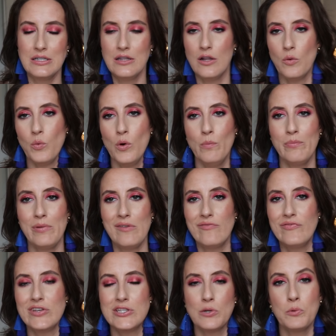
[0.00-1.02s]
there won't be
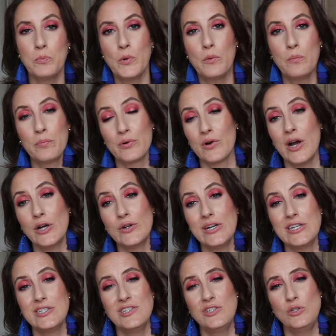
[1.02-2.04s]
visible
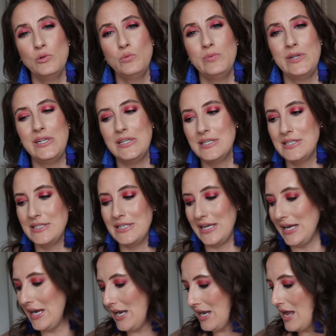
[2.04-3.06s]
progress to be
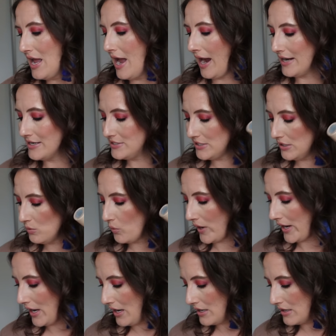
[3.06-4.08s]
seen. I did
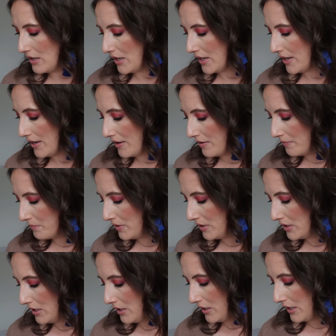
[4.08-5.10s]
weigh it.
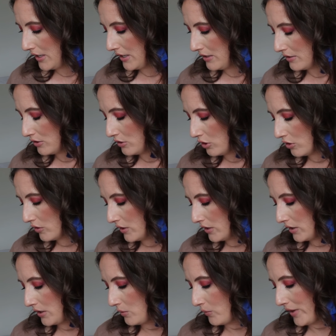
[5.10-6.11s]
Um, It
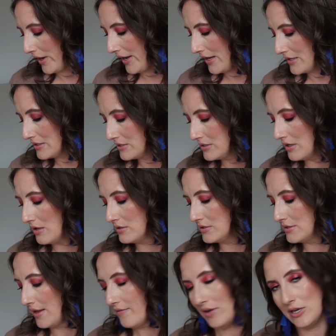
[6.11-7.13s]
currently weighs
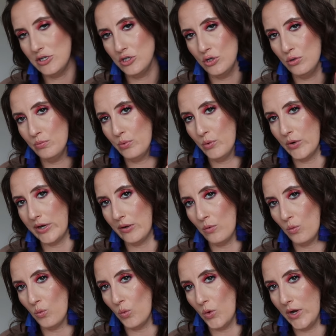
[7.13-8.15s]
seventy-two
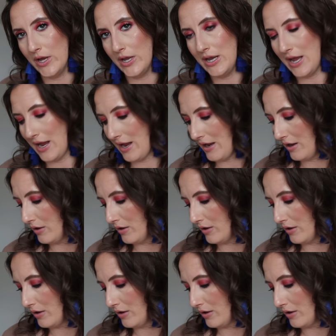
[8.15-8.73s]
point one